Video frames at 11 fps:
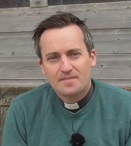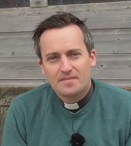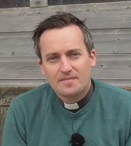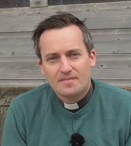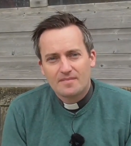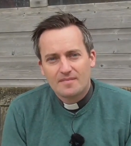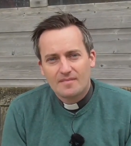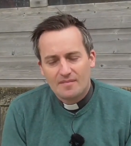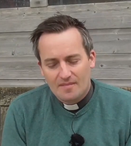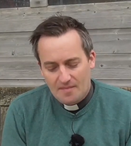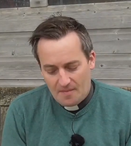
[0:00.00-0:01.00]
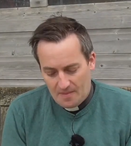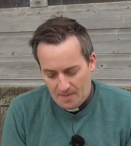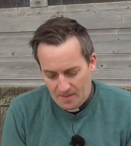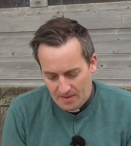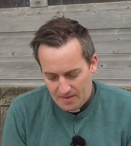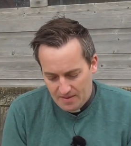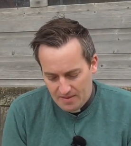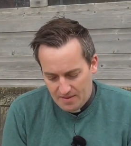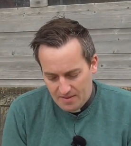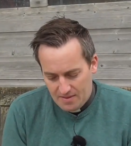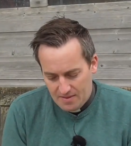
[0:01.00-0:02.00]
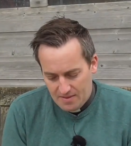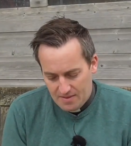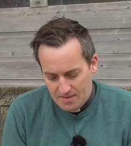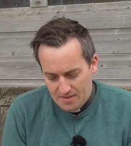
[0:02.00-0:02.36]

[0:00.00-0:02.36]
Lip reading: (no one is talking)